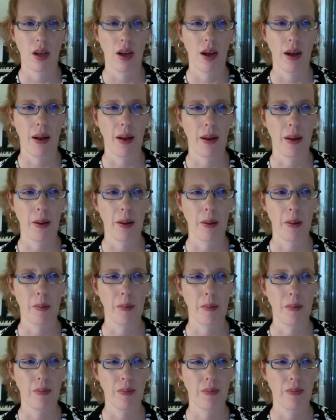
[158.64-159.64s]

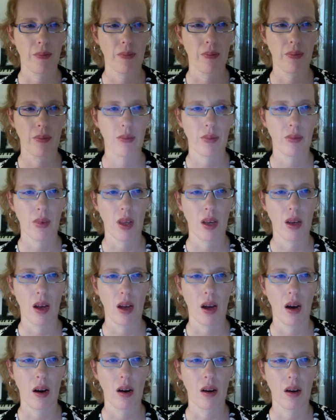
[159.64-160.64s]

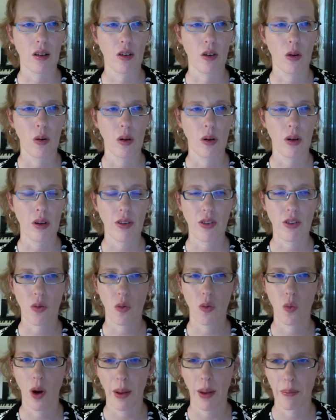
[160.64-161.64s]
our course
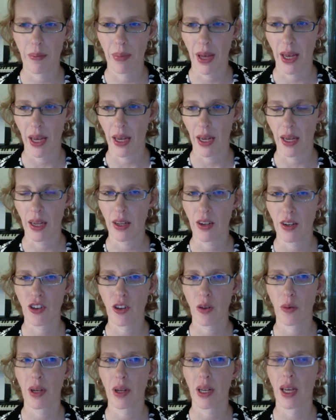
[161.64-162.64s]
webpage.
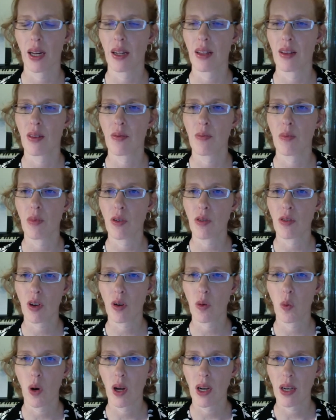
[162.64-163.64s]
So again, it's
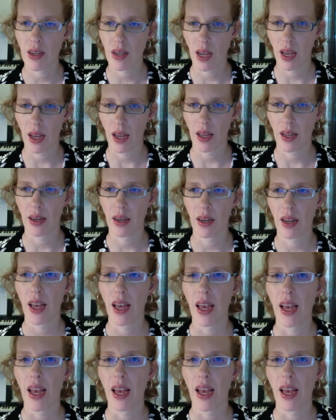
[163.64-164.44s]
Music 110.